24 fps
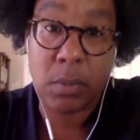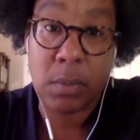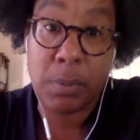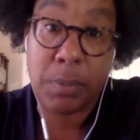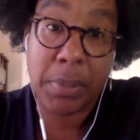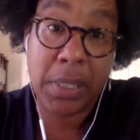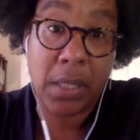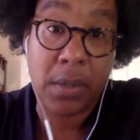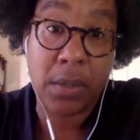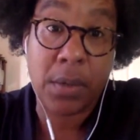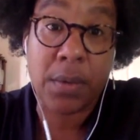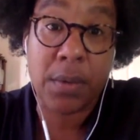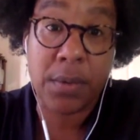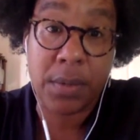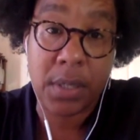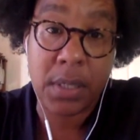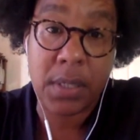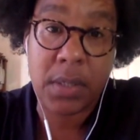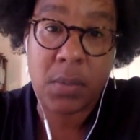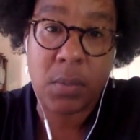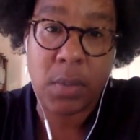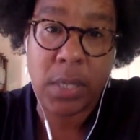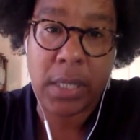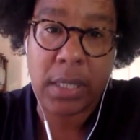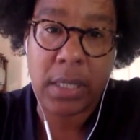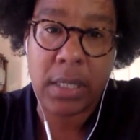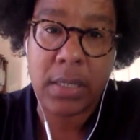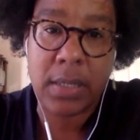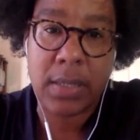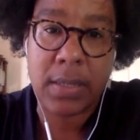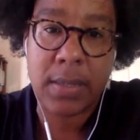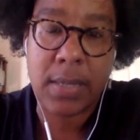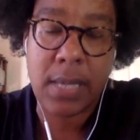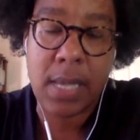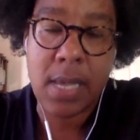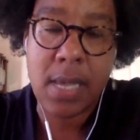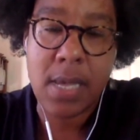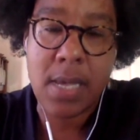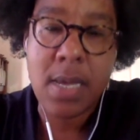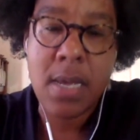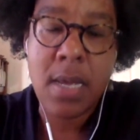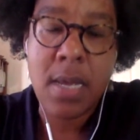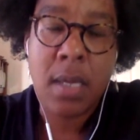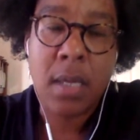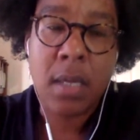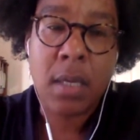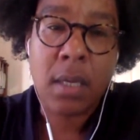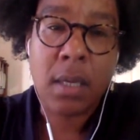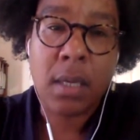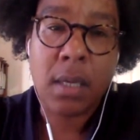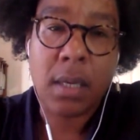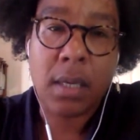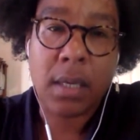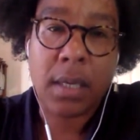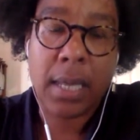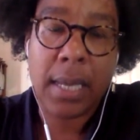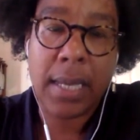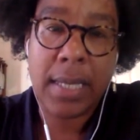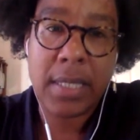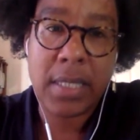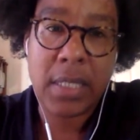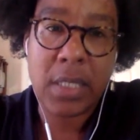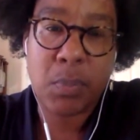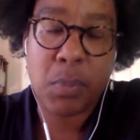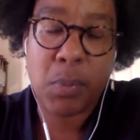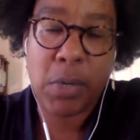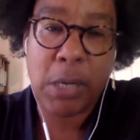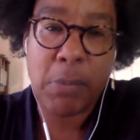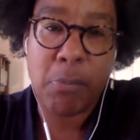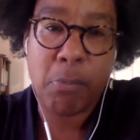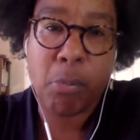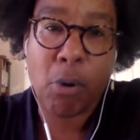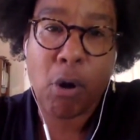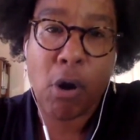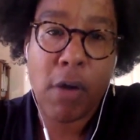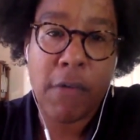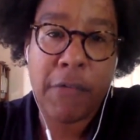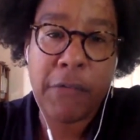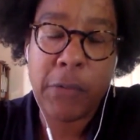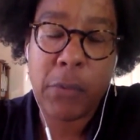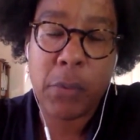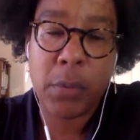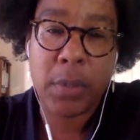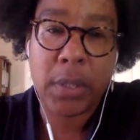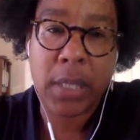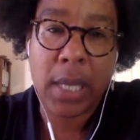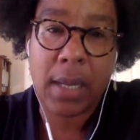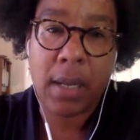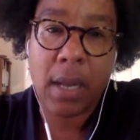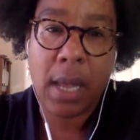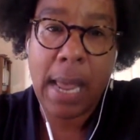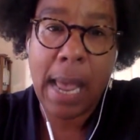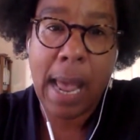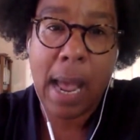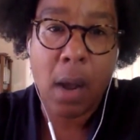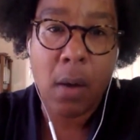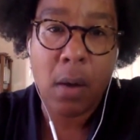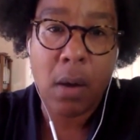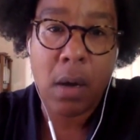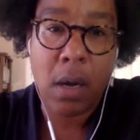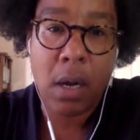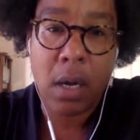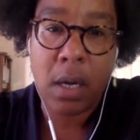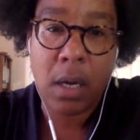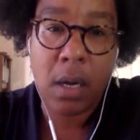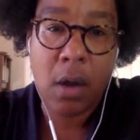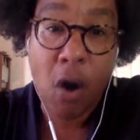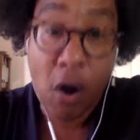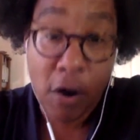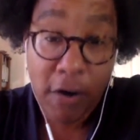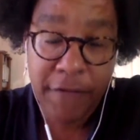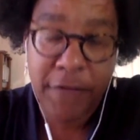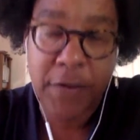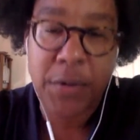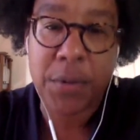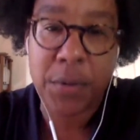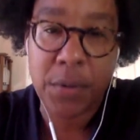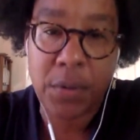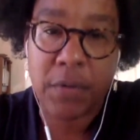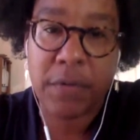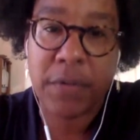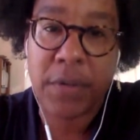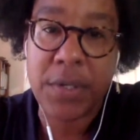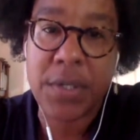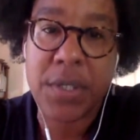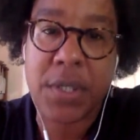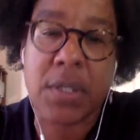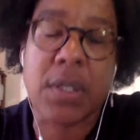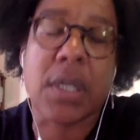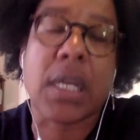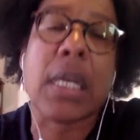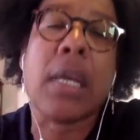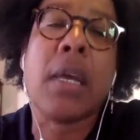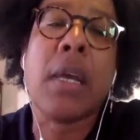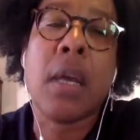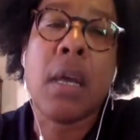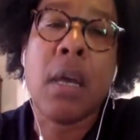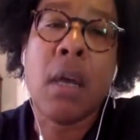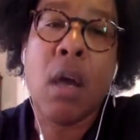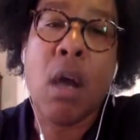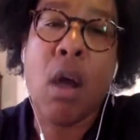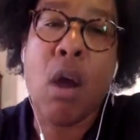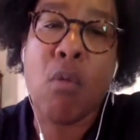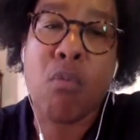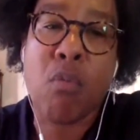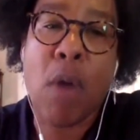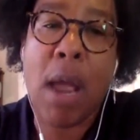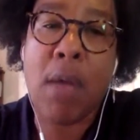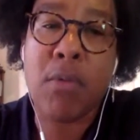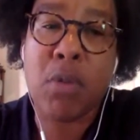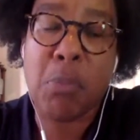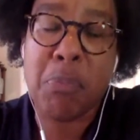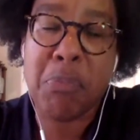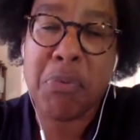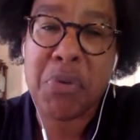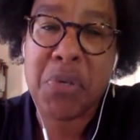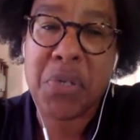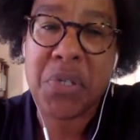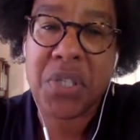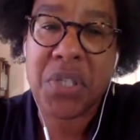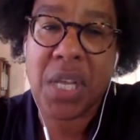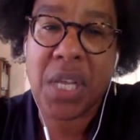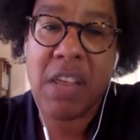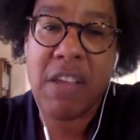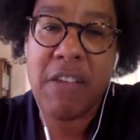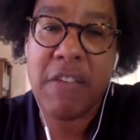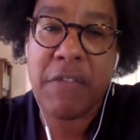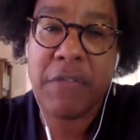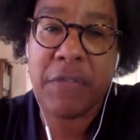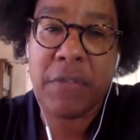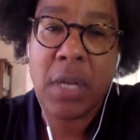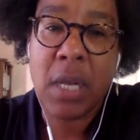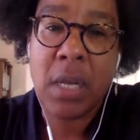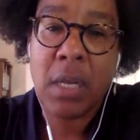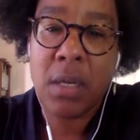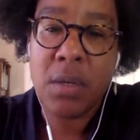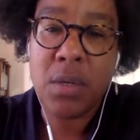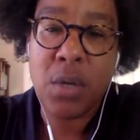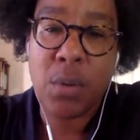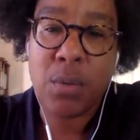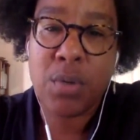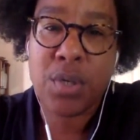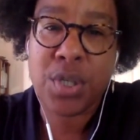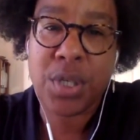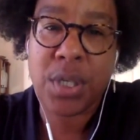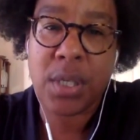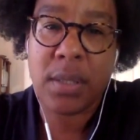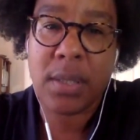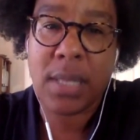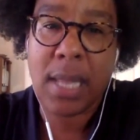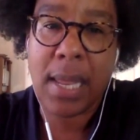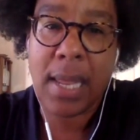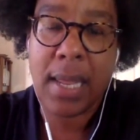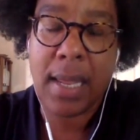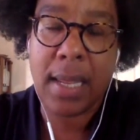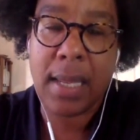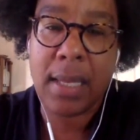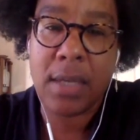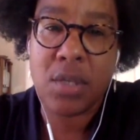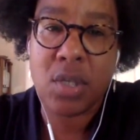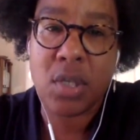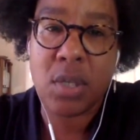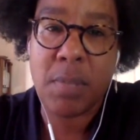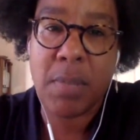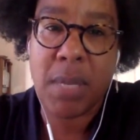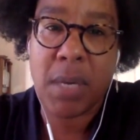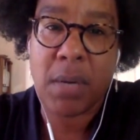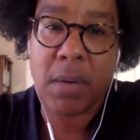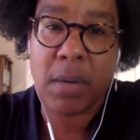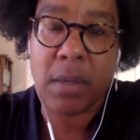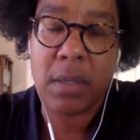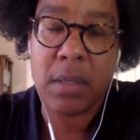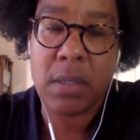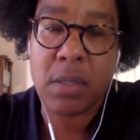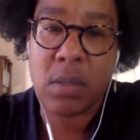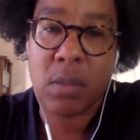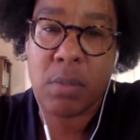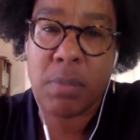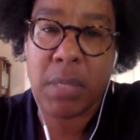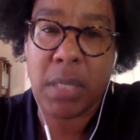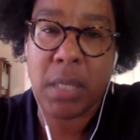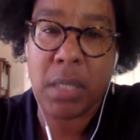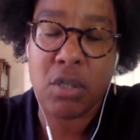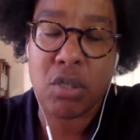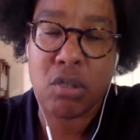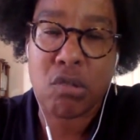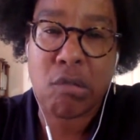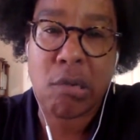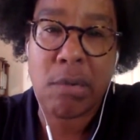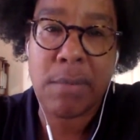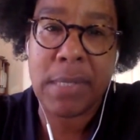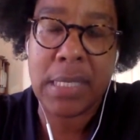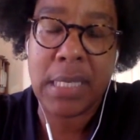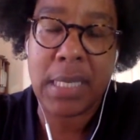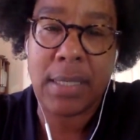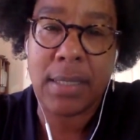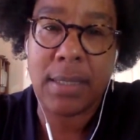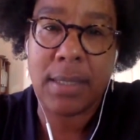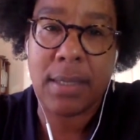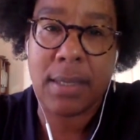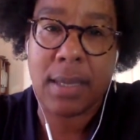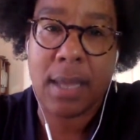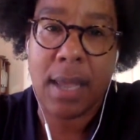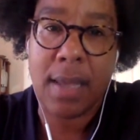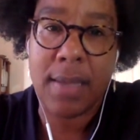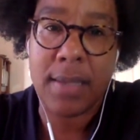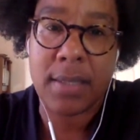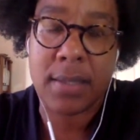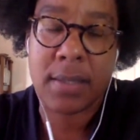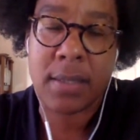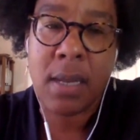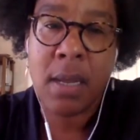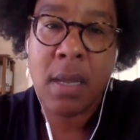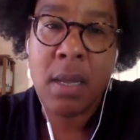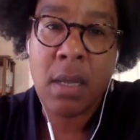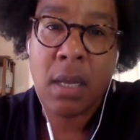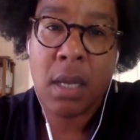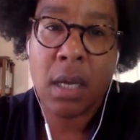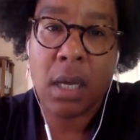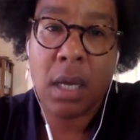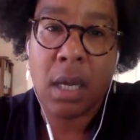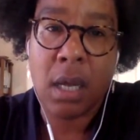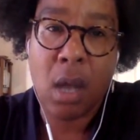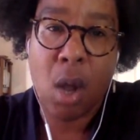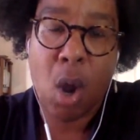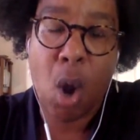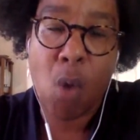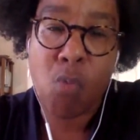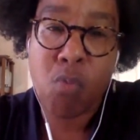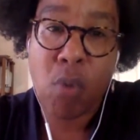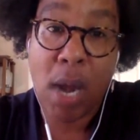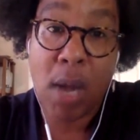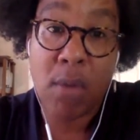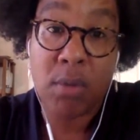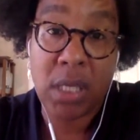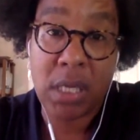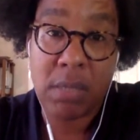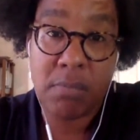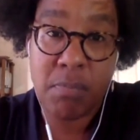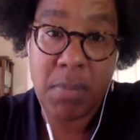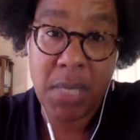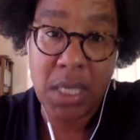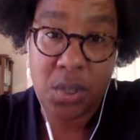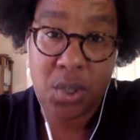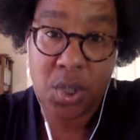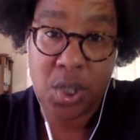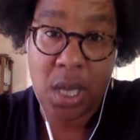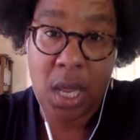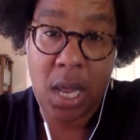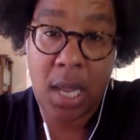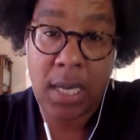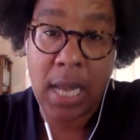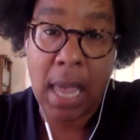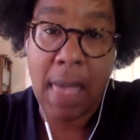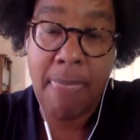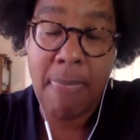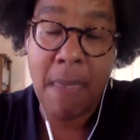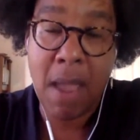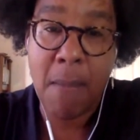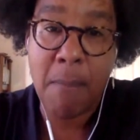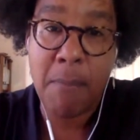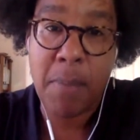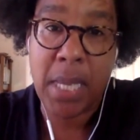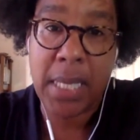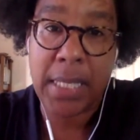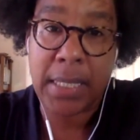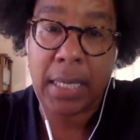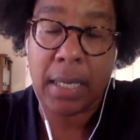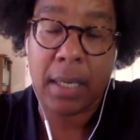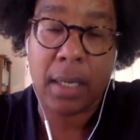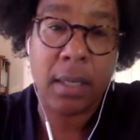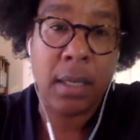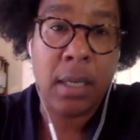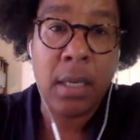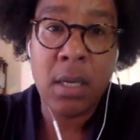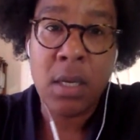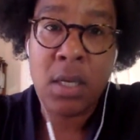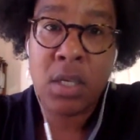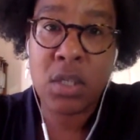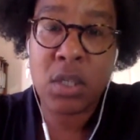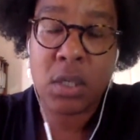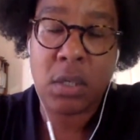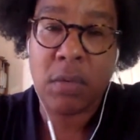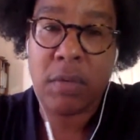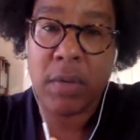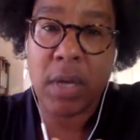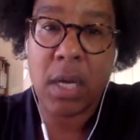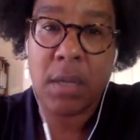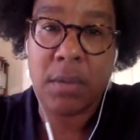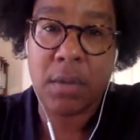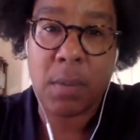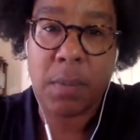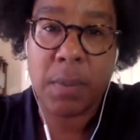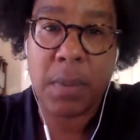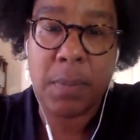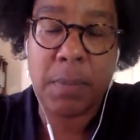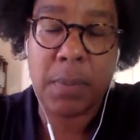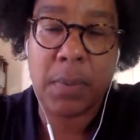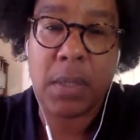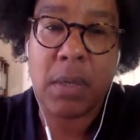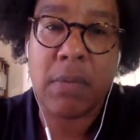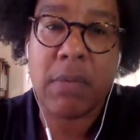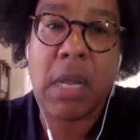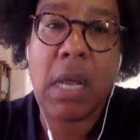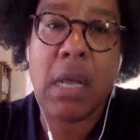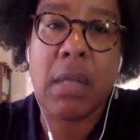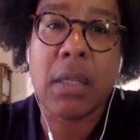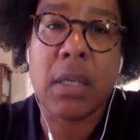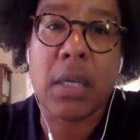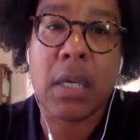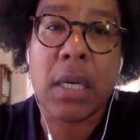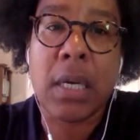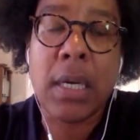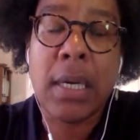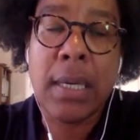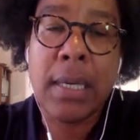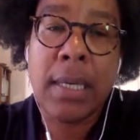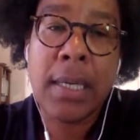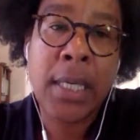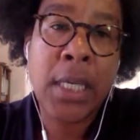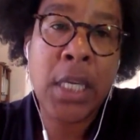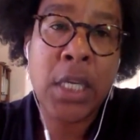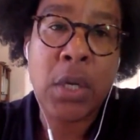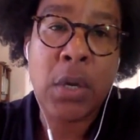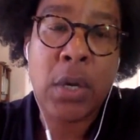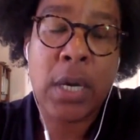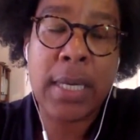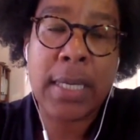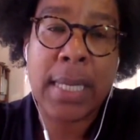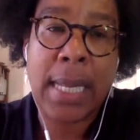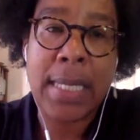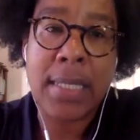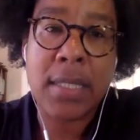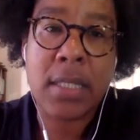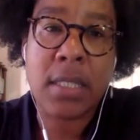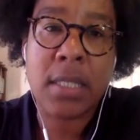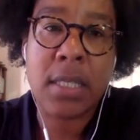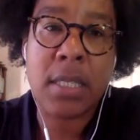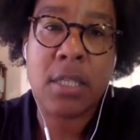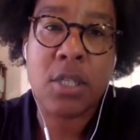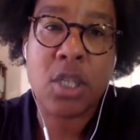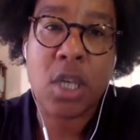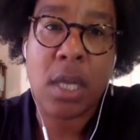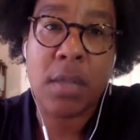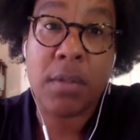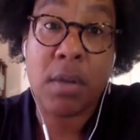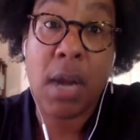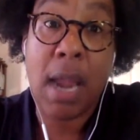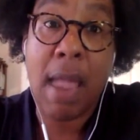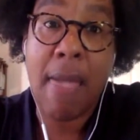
be heard this week is the case that's being brought forward at Harvard University around the perceived notion that Asian Americans are being discriminated against around admission, and then pitting sort of other people of color against each other.